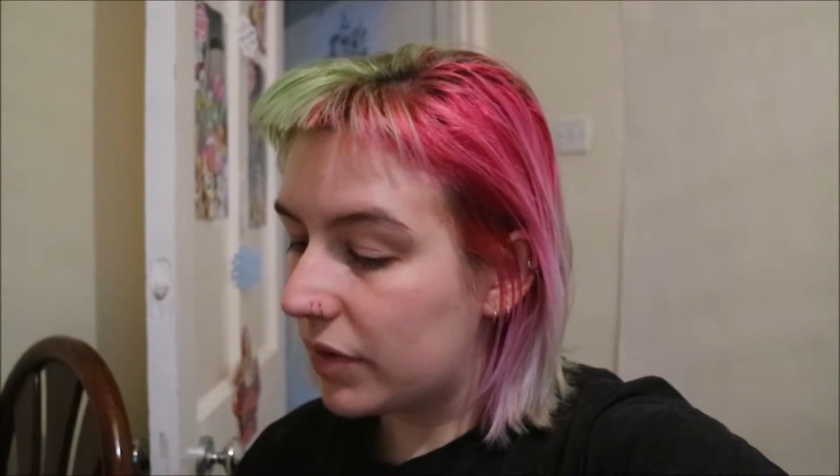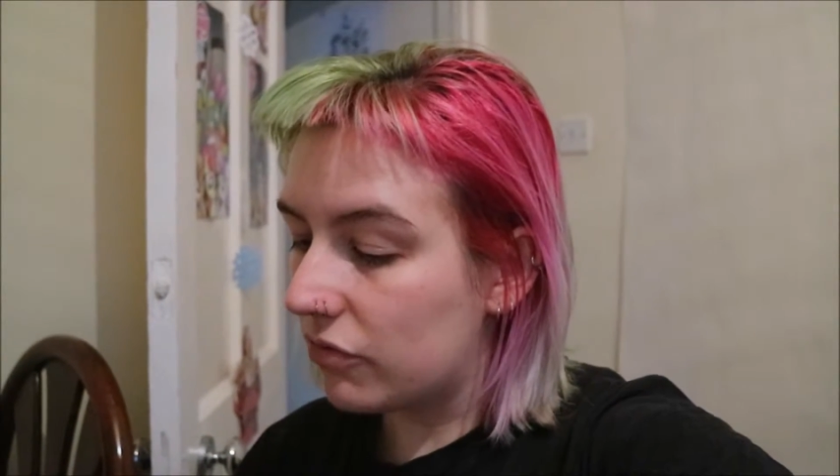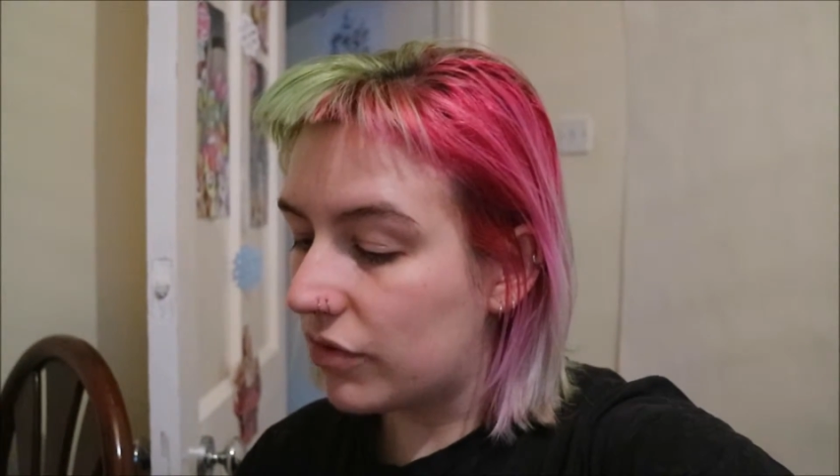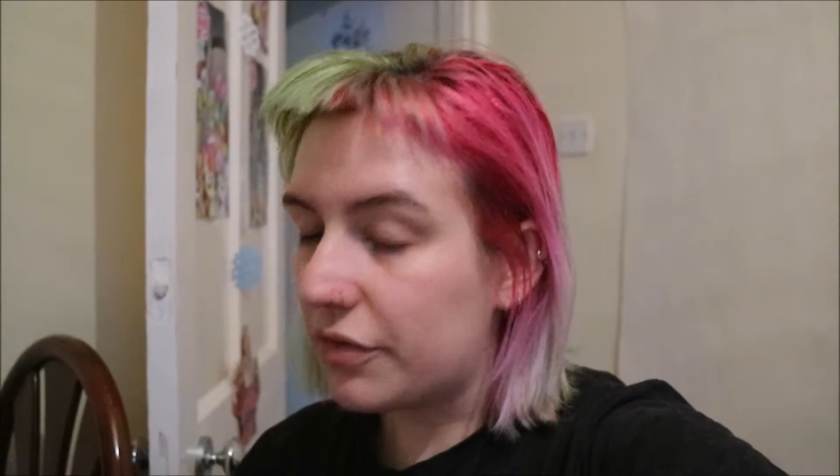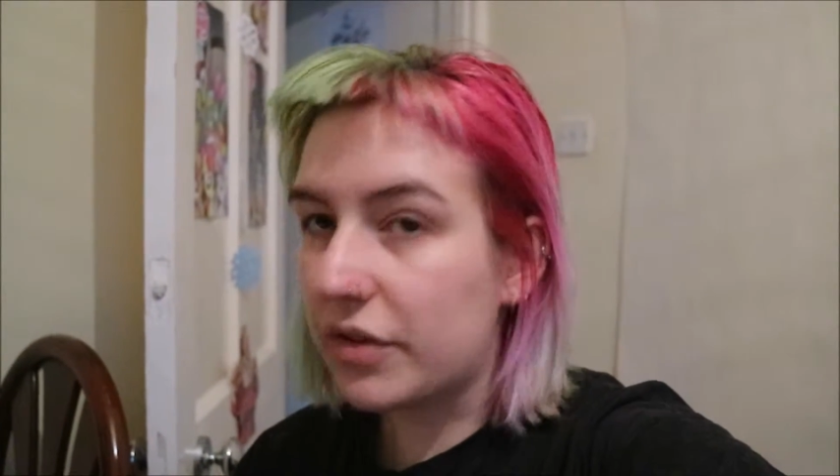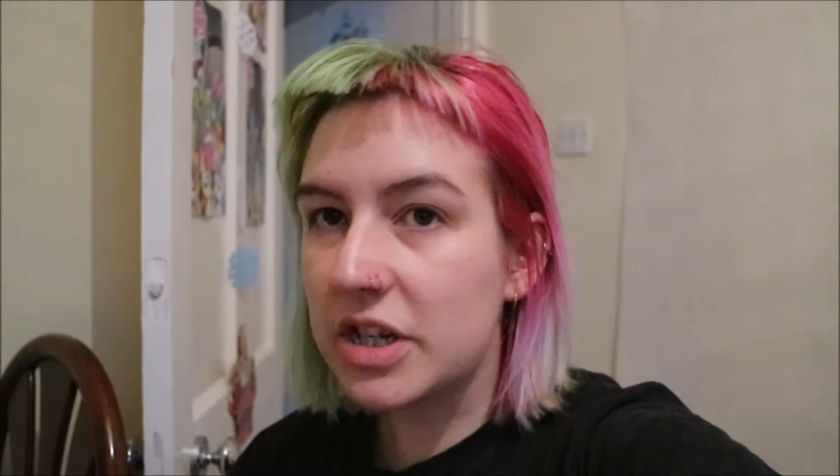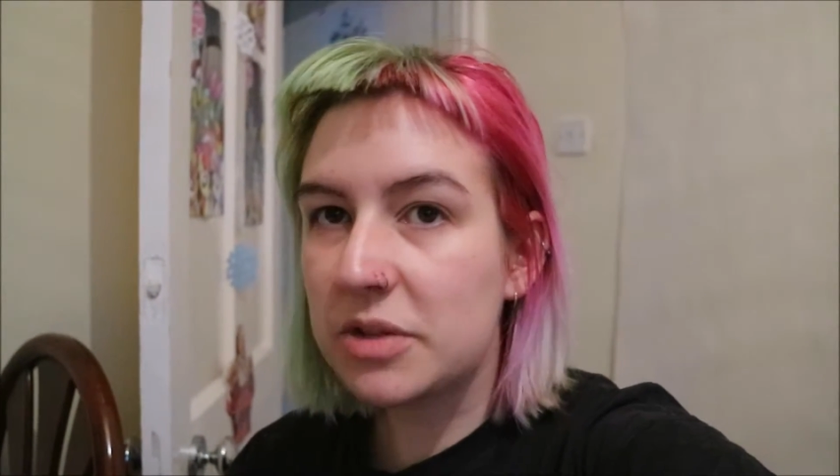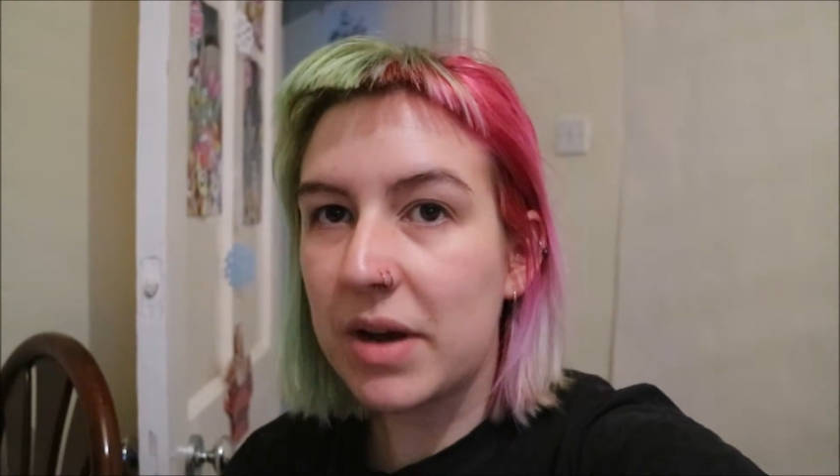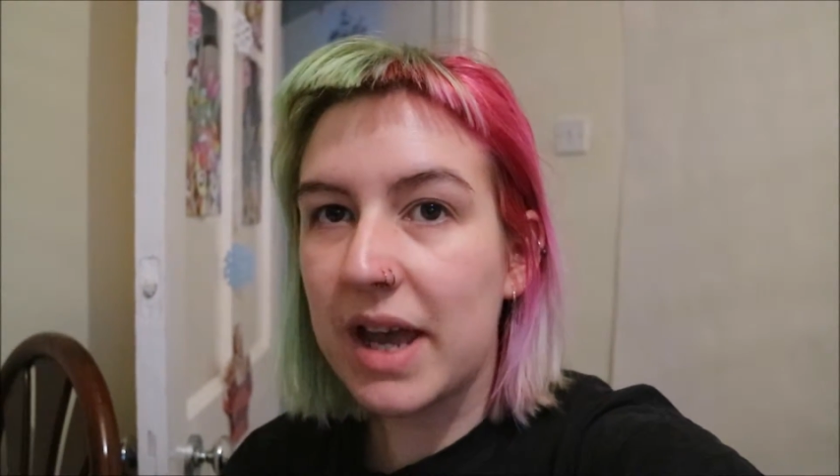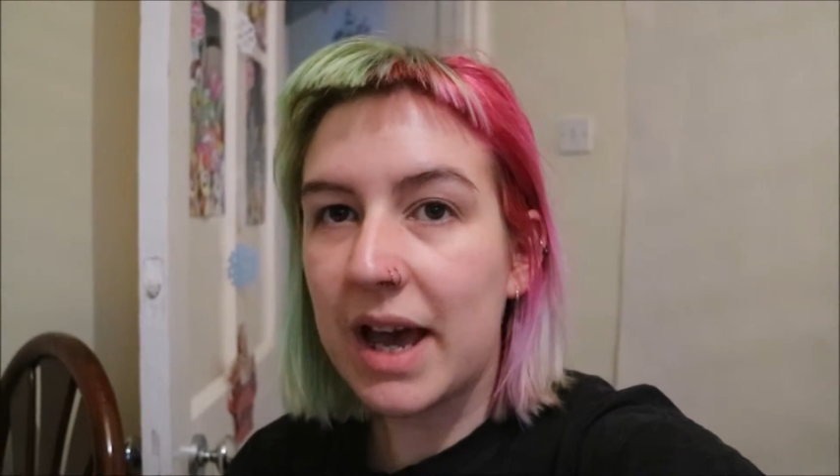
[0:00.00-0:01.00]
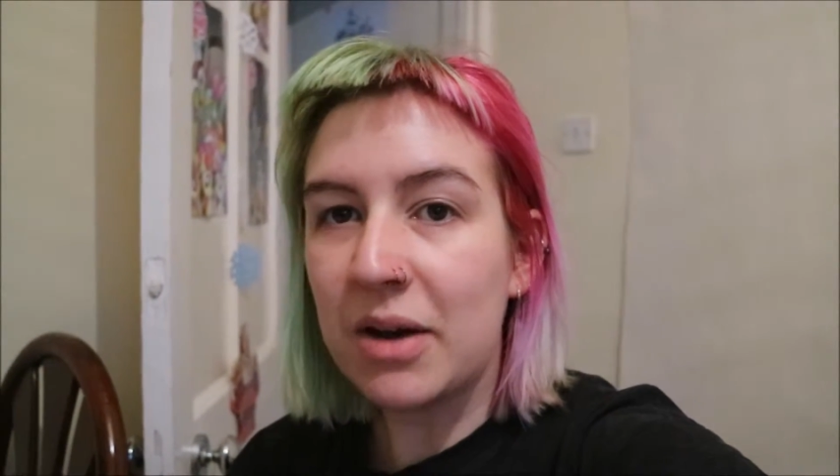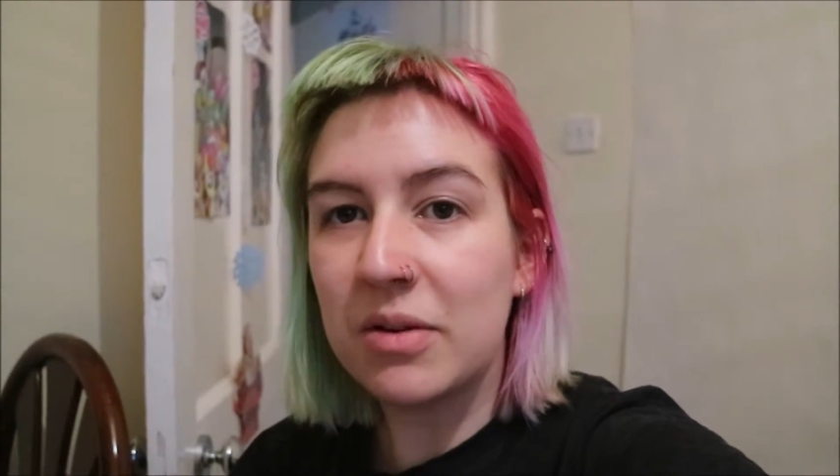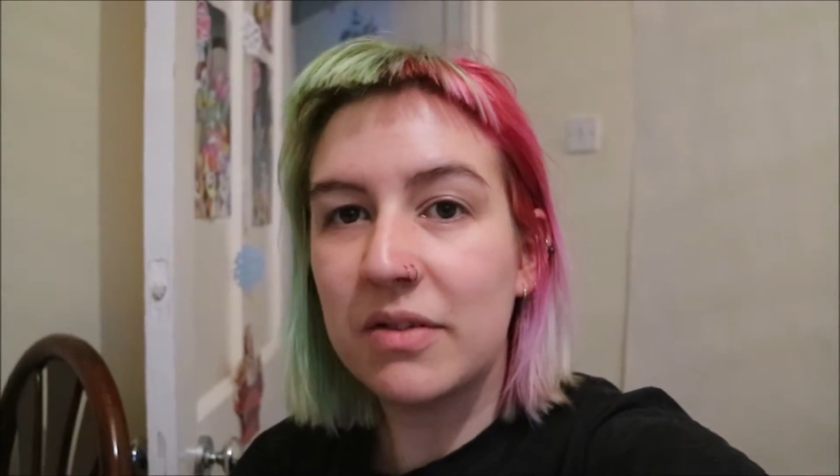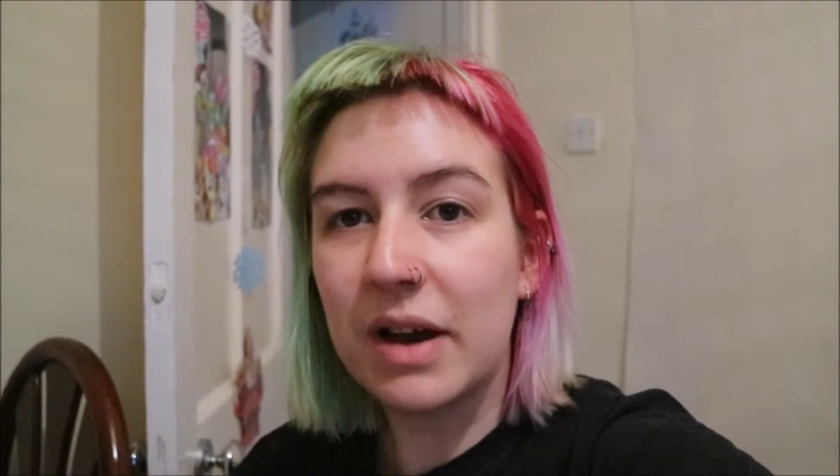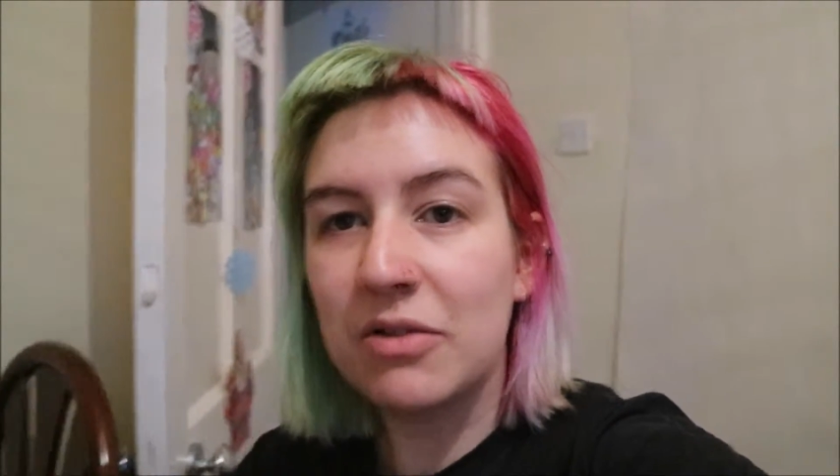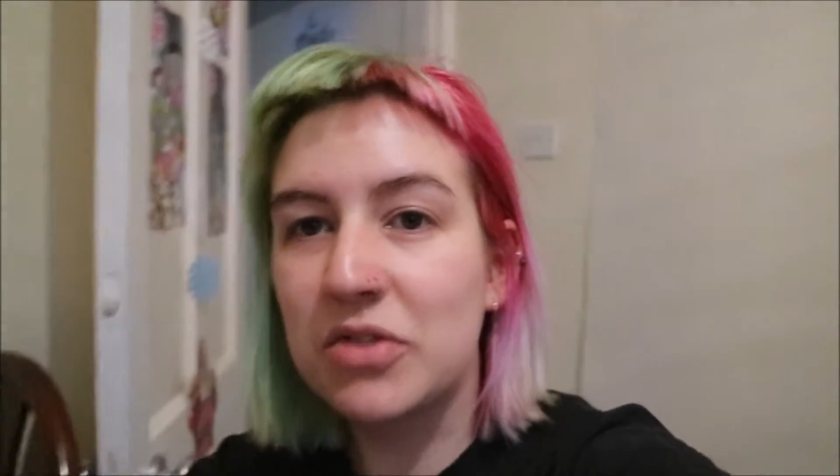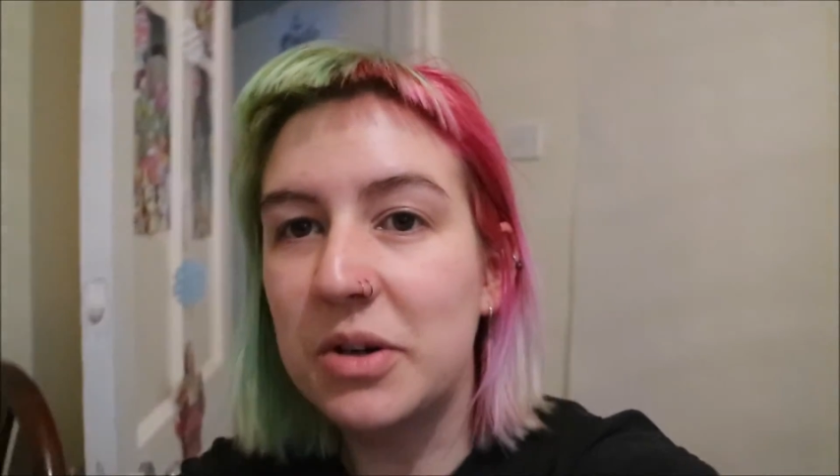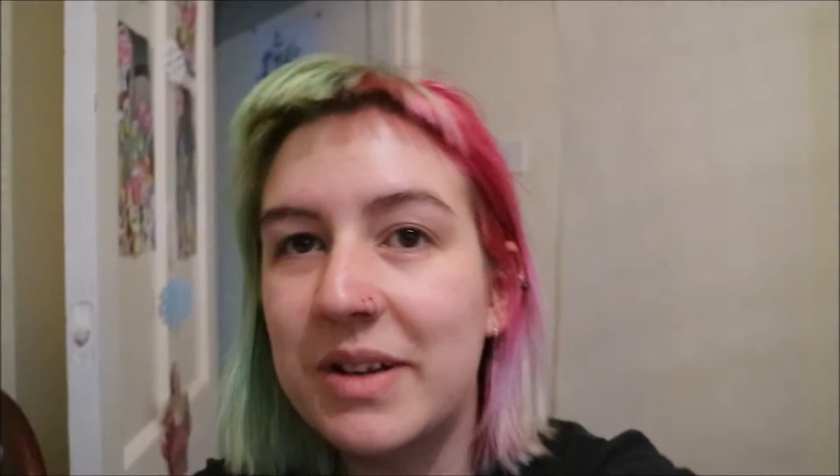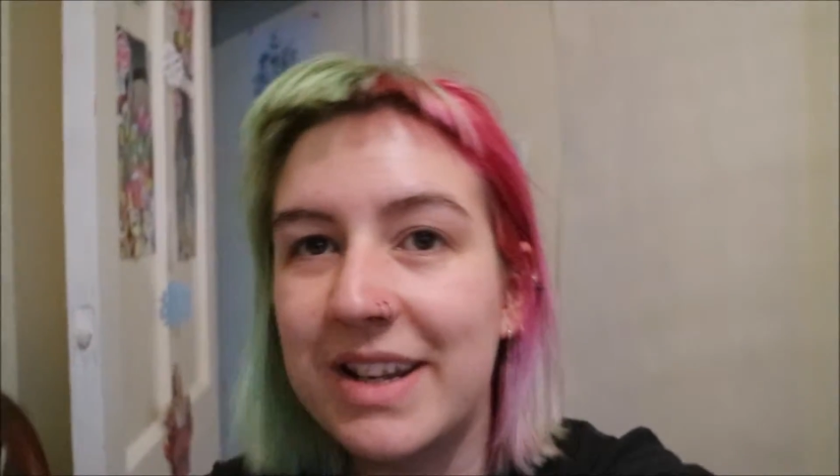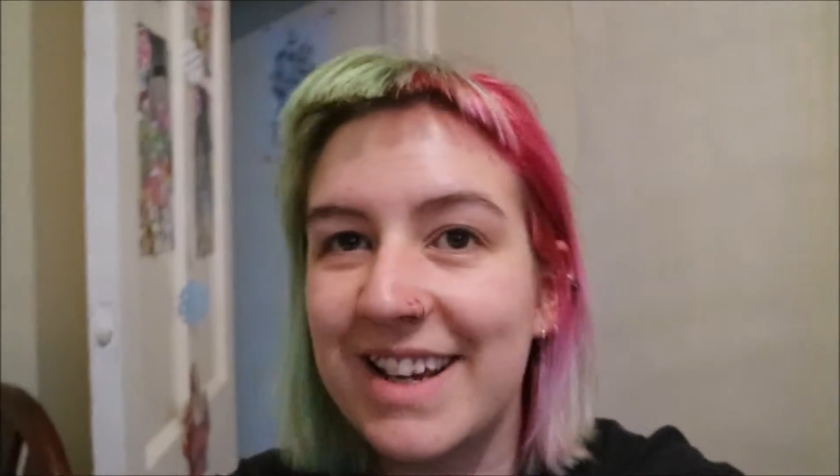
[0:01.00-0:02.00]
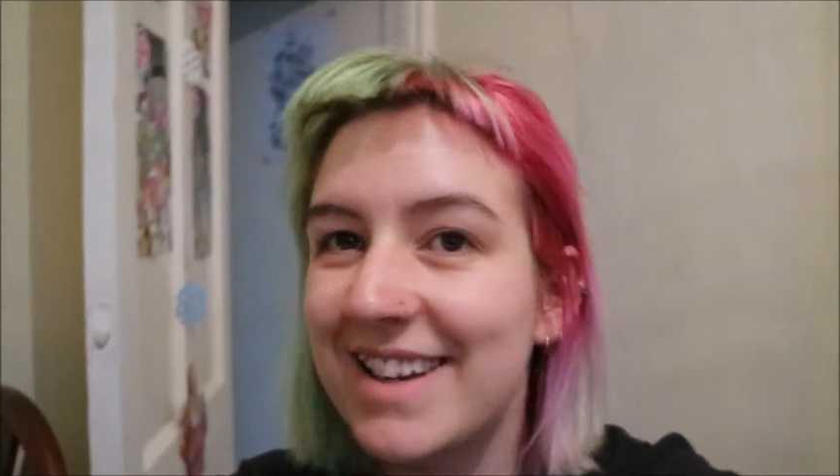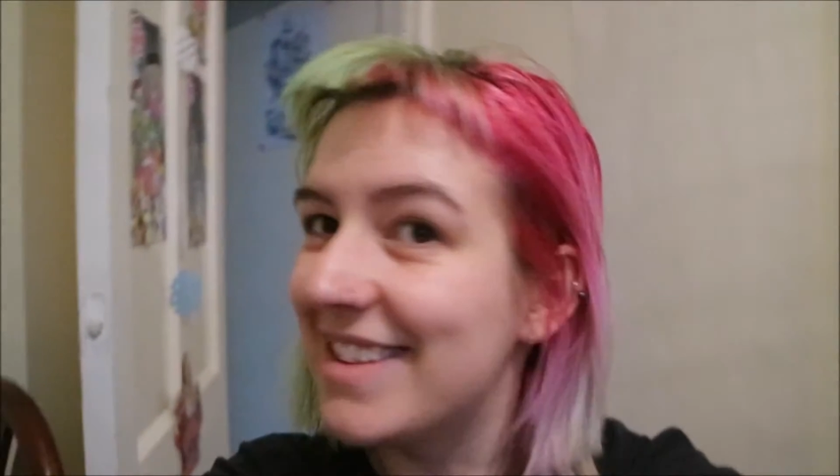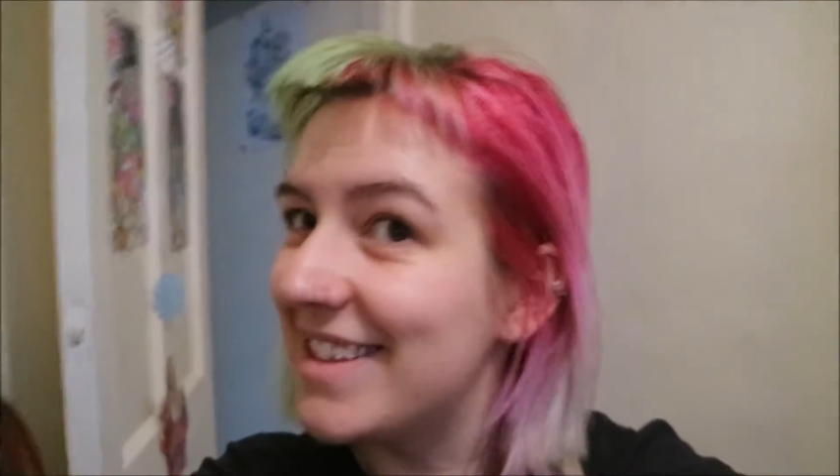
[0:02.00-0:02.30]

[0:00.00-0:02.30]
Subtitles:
refresh my hair without ruining